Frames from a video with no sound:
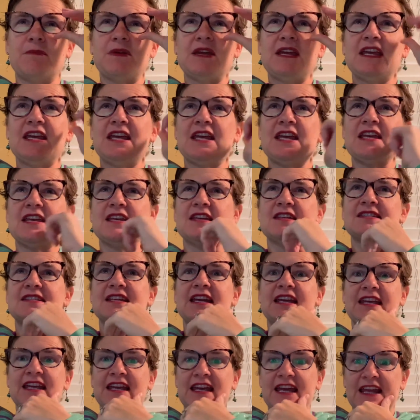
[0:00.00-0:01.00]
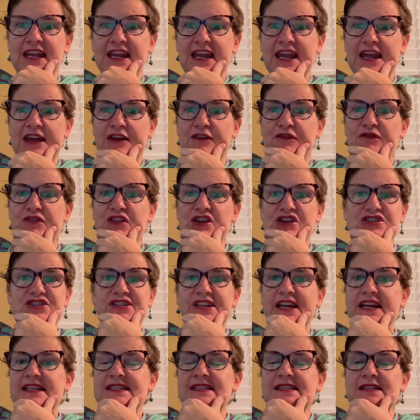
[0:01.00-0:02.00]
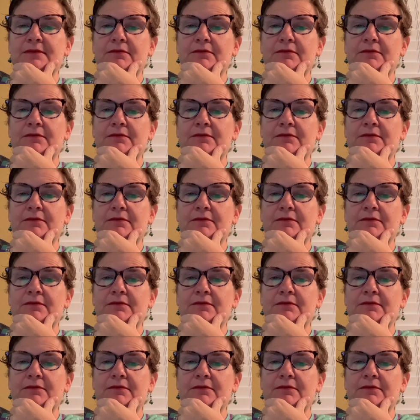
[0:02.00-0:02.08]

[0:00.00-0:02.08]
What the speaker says: is, again, if there's like